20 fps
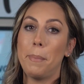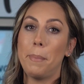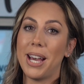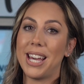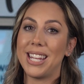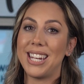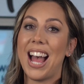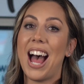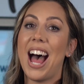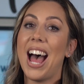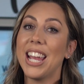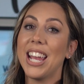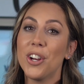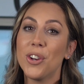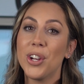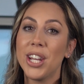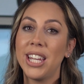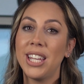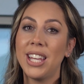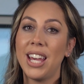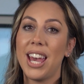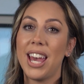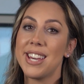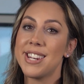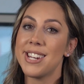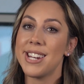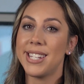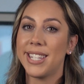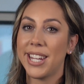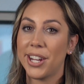But hiring
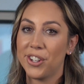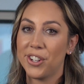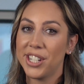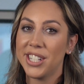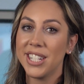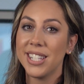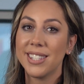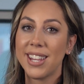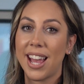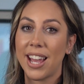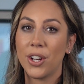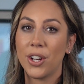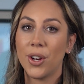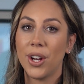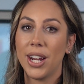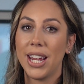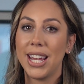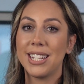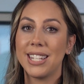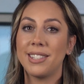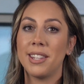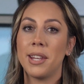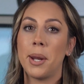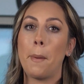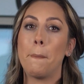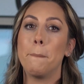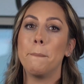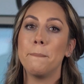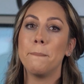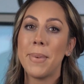an interior designer is an
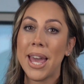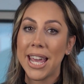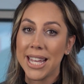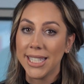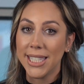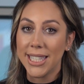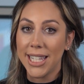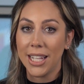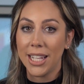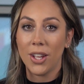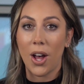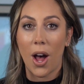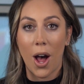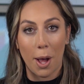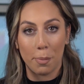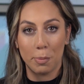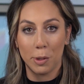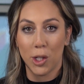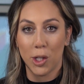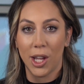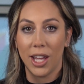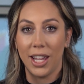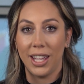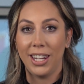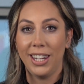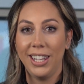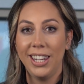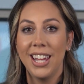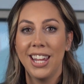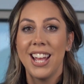amazing
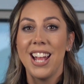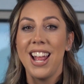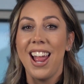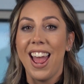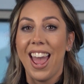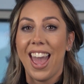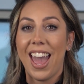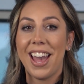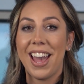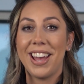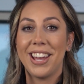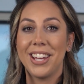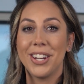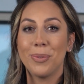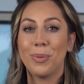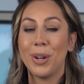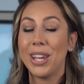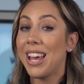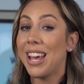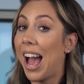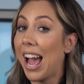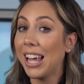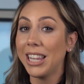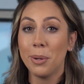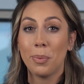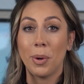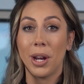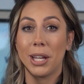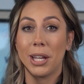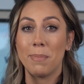option, and we
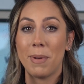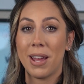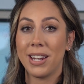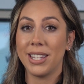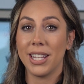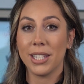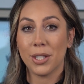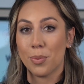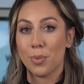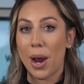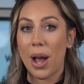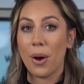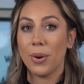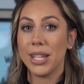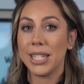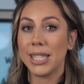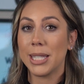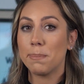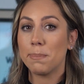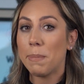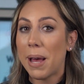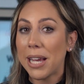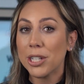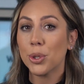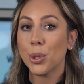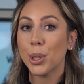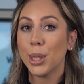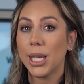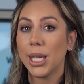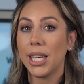highly recommend this route,
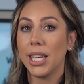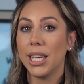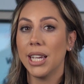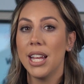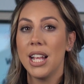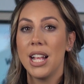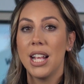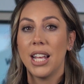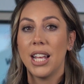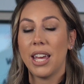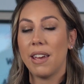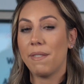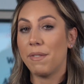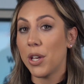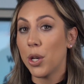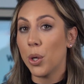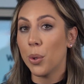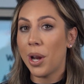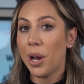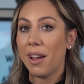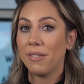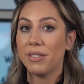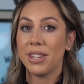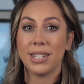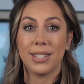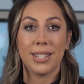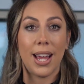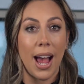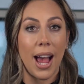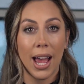especially if you don't have the
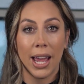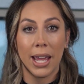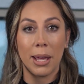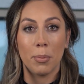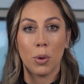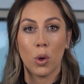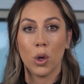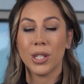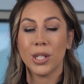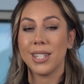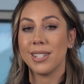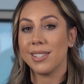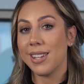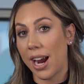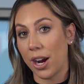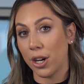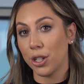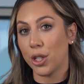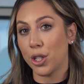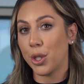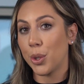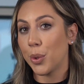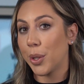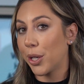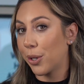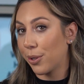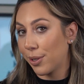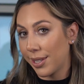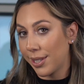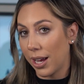time or desire to do it
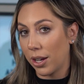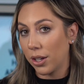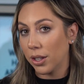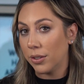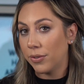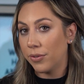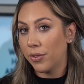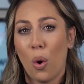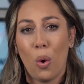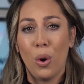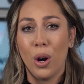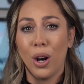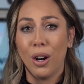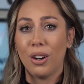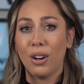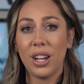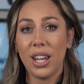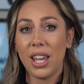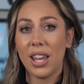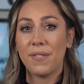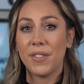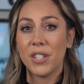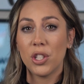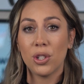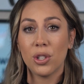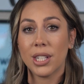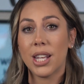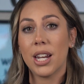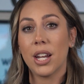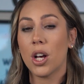yourself, or if it's
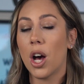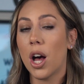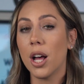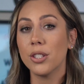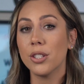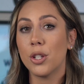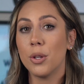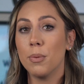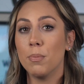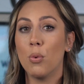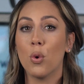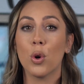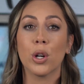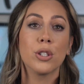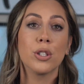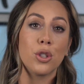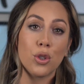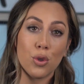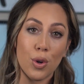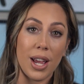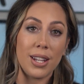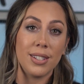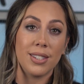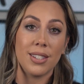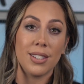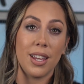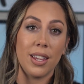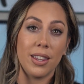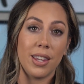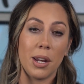just gonna cause you more
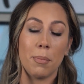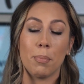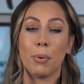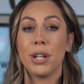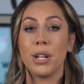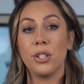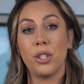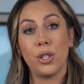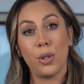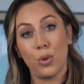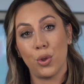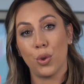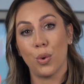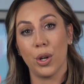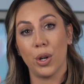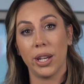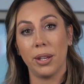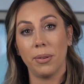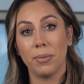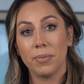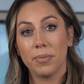stress than it brings you joy.